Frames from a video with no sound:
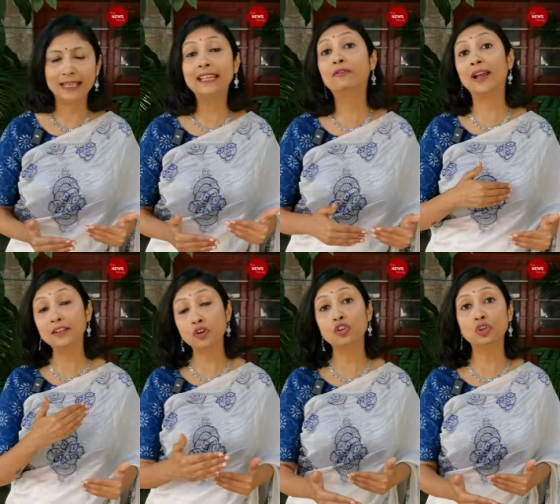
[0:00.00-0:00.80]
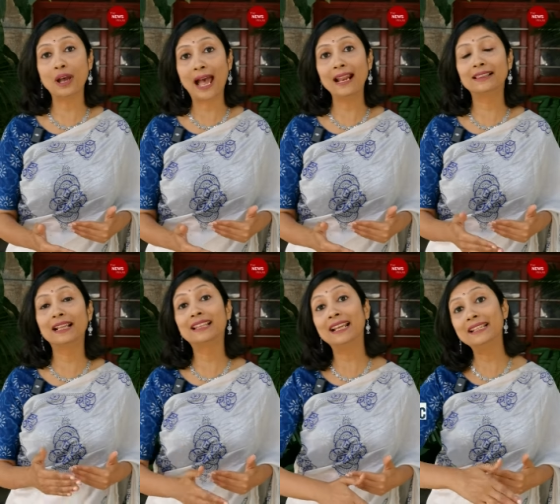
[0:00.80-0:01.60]
he went on to add
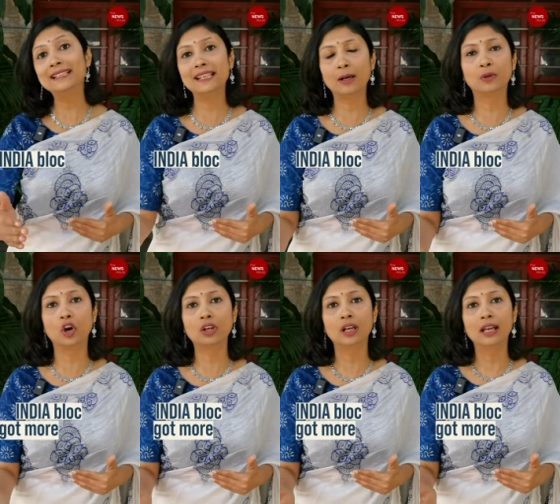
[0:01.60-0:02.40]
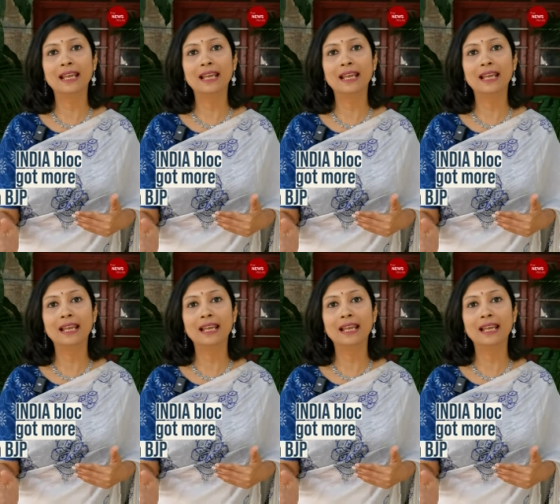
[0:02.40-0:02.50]
that the India bloc,